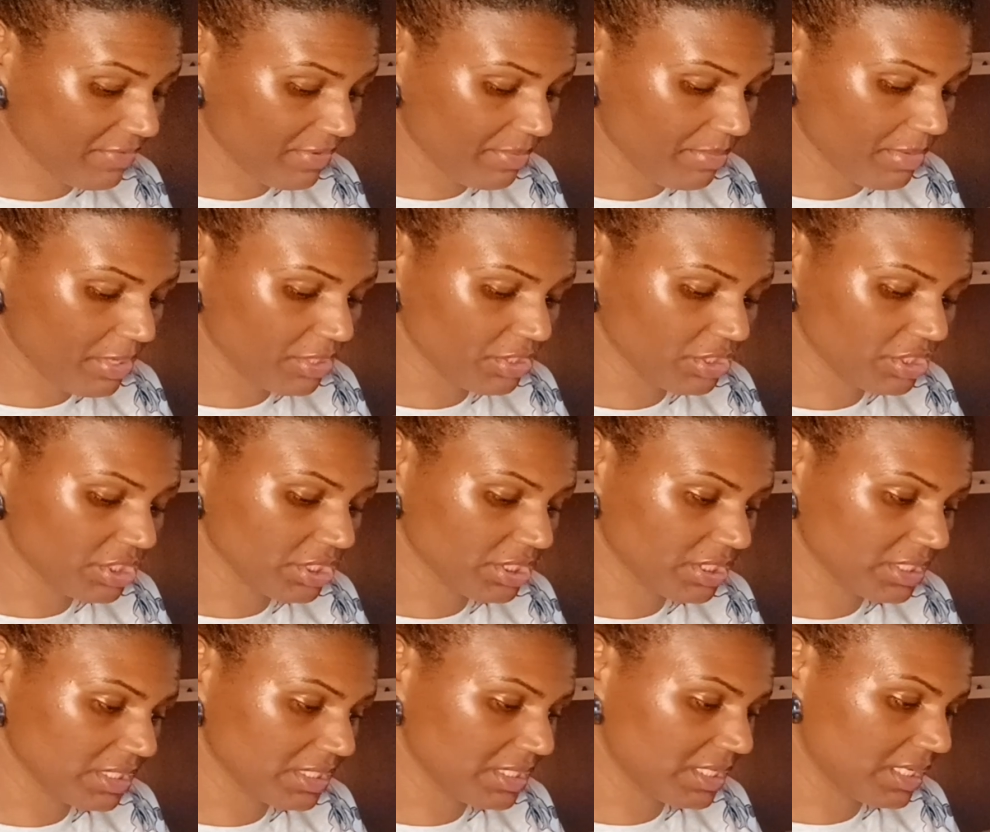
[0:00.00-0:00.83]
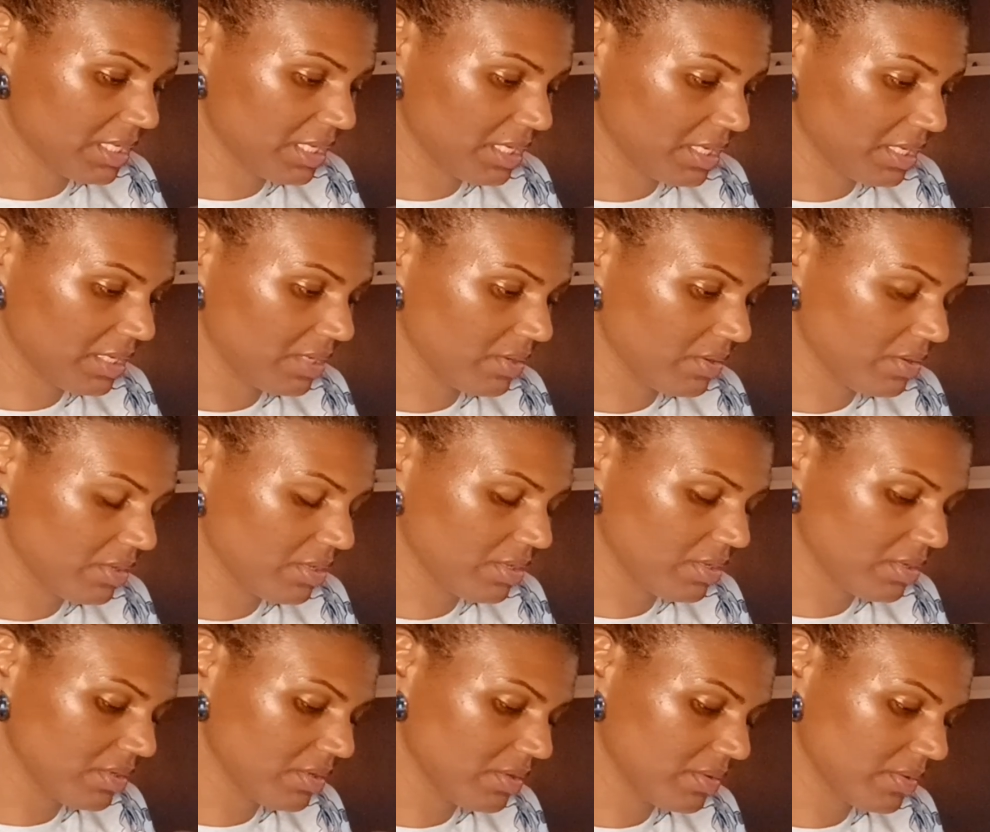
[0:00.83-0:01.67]
emotions here?
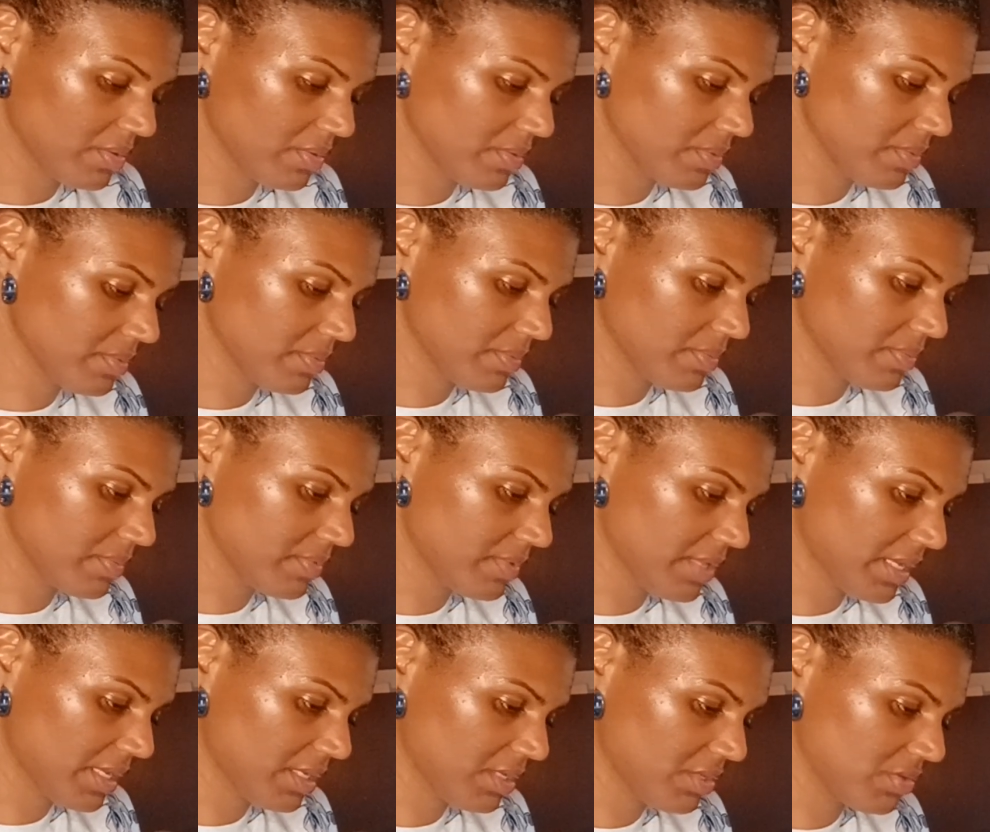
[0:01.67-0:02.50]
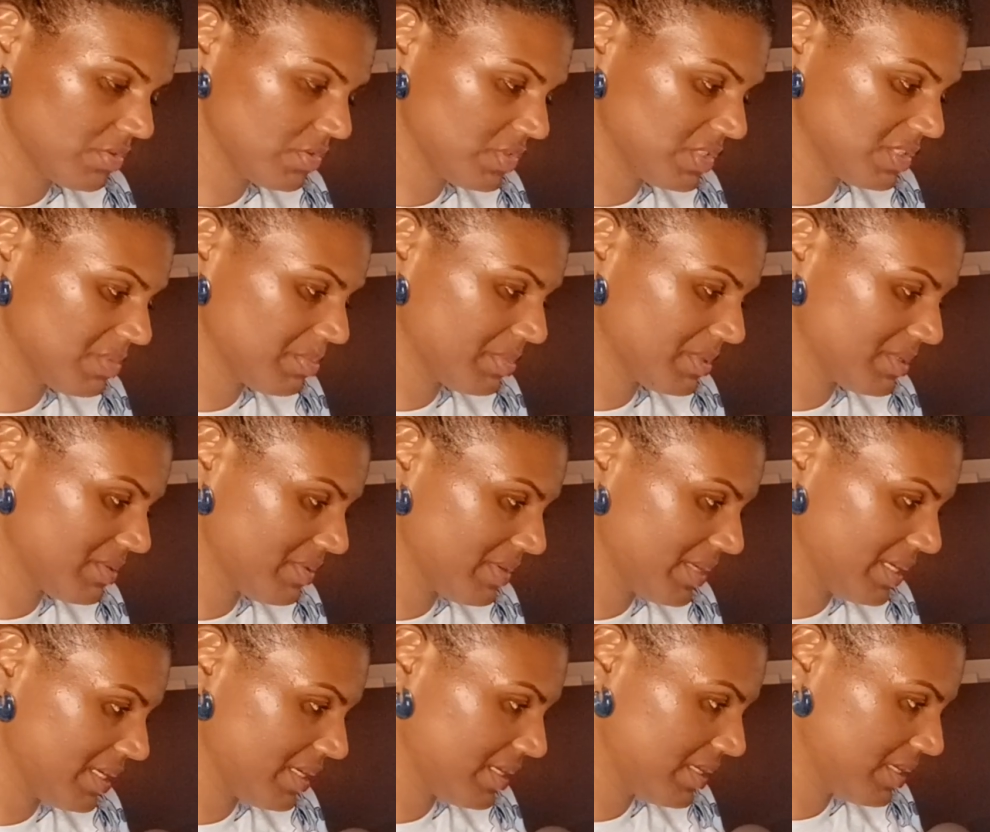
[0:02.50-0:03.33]
Thank you, Spirit.